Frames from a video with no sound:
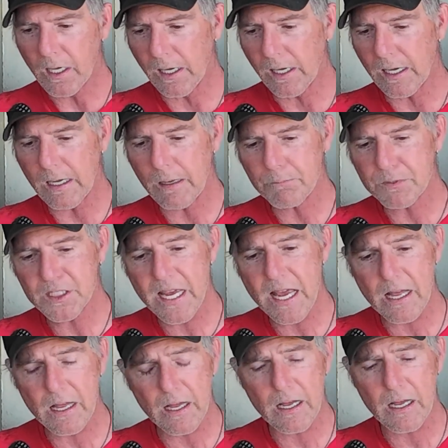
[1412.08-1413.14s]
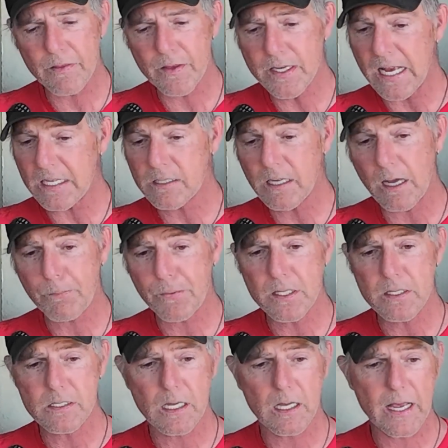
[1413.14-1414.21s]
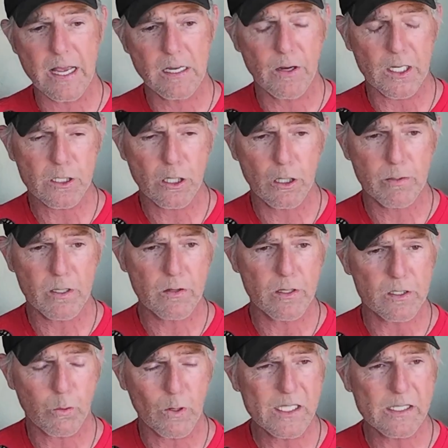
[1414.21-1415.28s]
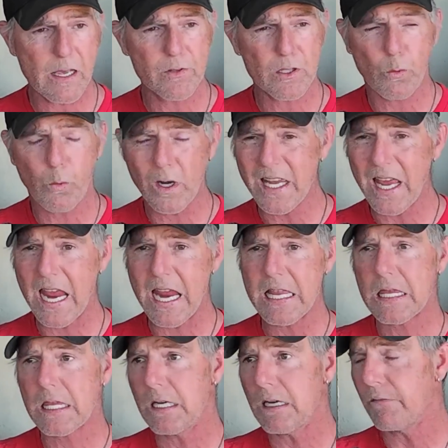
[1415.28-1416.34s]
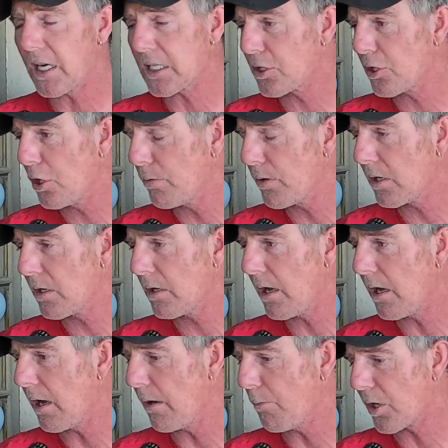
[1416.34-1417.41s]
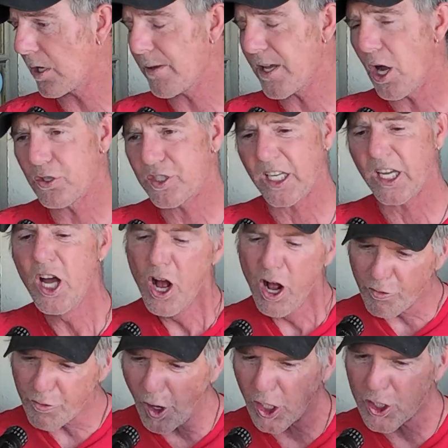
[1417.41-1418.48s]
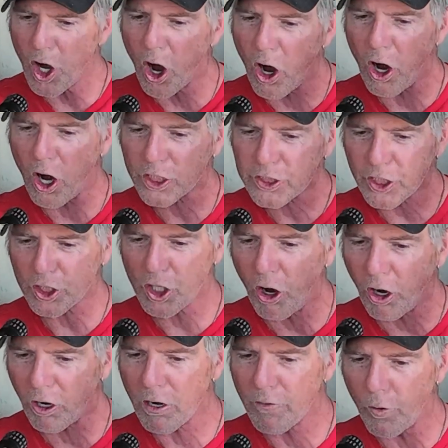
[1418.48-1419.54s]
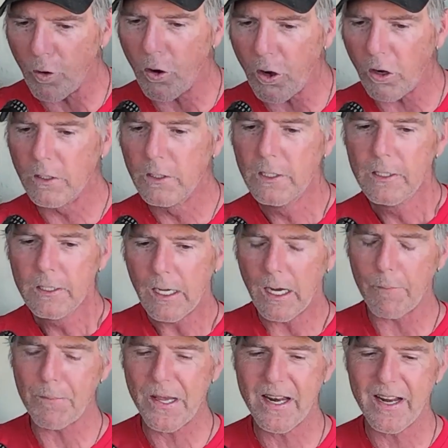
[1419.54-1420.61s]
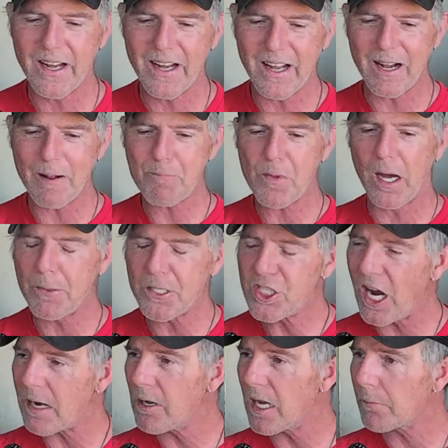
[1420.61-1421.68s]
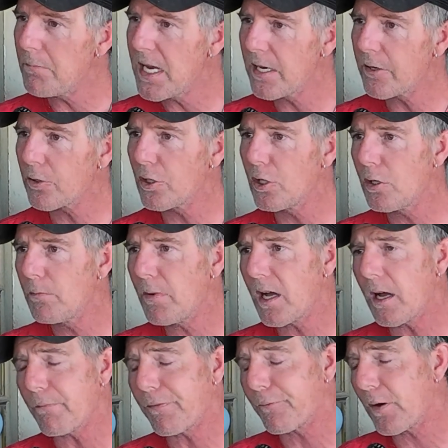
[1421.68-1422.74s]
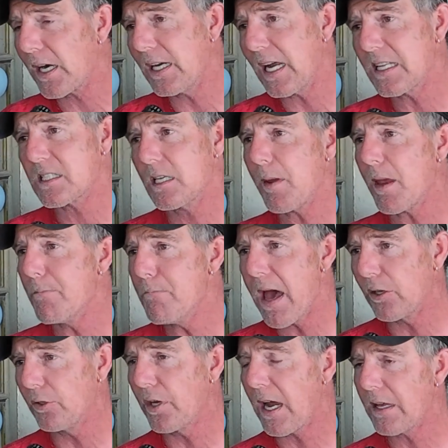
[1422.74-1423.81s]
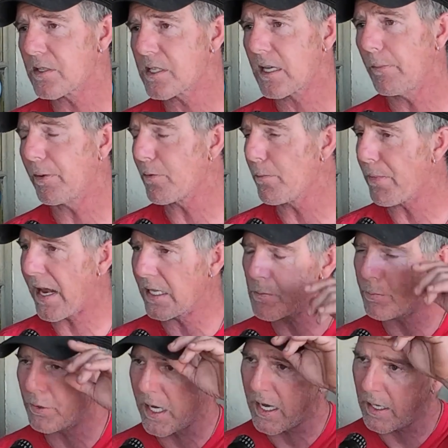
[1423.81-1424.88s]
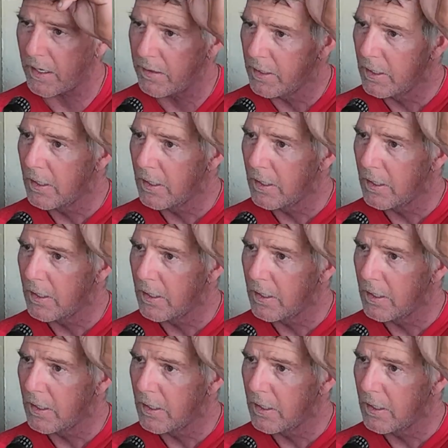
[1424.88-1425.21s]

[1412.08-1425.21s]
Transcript: The next up is end of October, the 27th, 28th of October. We're going to be hosting the Dark Carnival up at Giant Rock Meeting Room. Friday night's going to be Metal Night. There's a couple different bands playing.